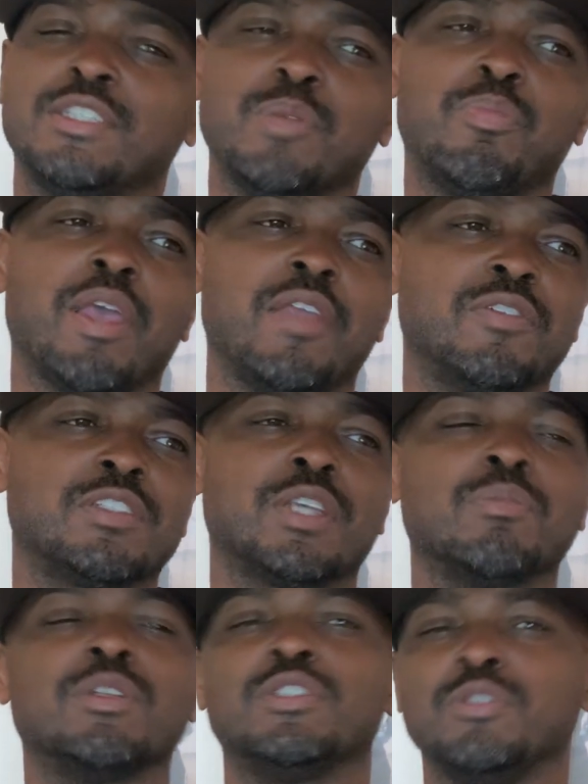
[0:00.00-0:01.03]
pay for
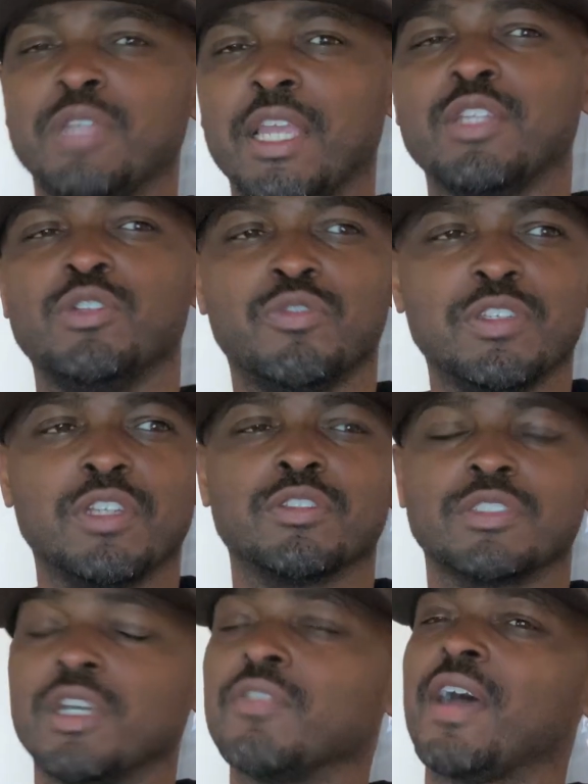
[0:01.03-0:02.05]
something that you can't do for
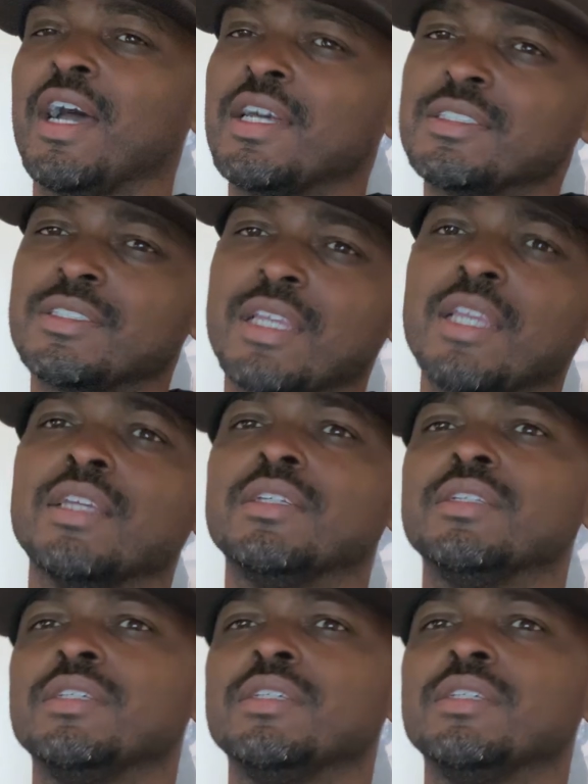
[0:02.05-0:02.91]
yourself. I understand.